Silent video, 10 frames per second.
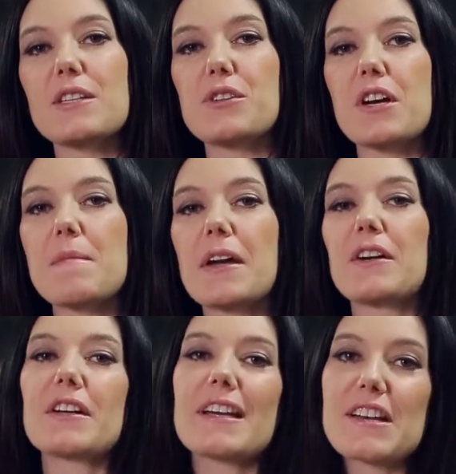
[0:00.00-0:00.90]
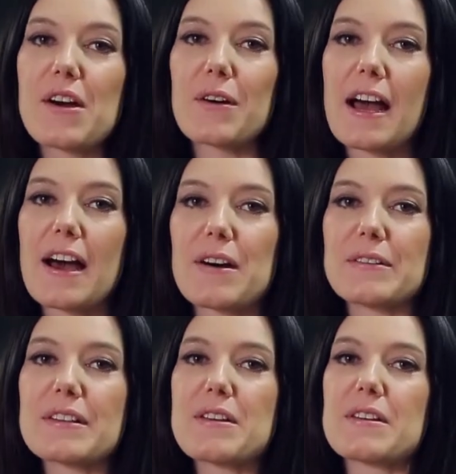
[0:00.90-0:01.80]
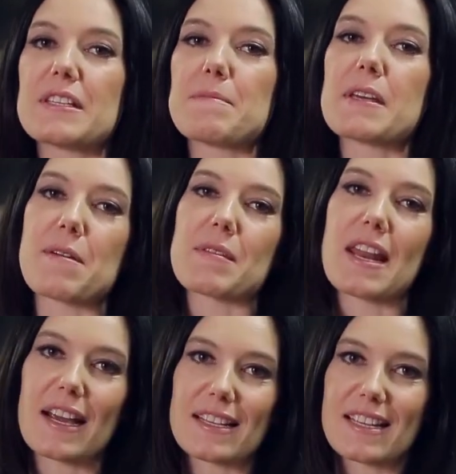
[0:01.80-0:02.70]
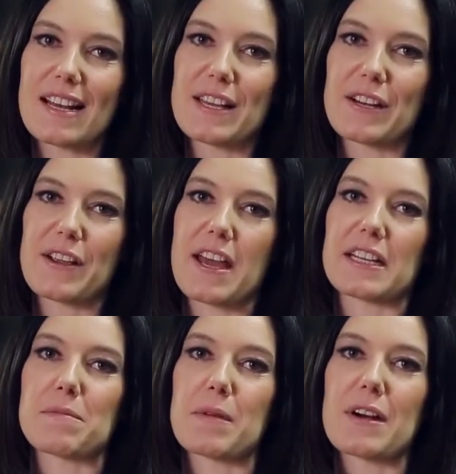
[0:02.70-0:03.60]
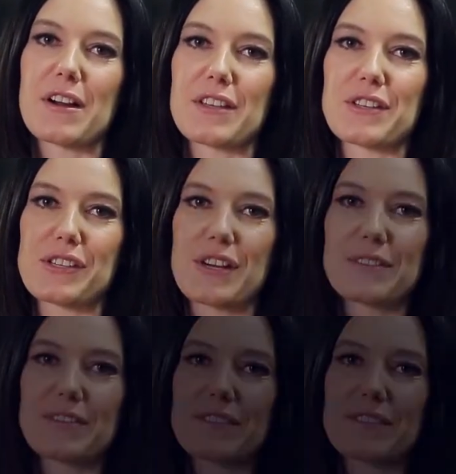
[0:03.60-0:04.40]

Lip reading: to share my cooking know-how to become the next culinary expert on your show.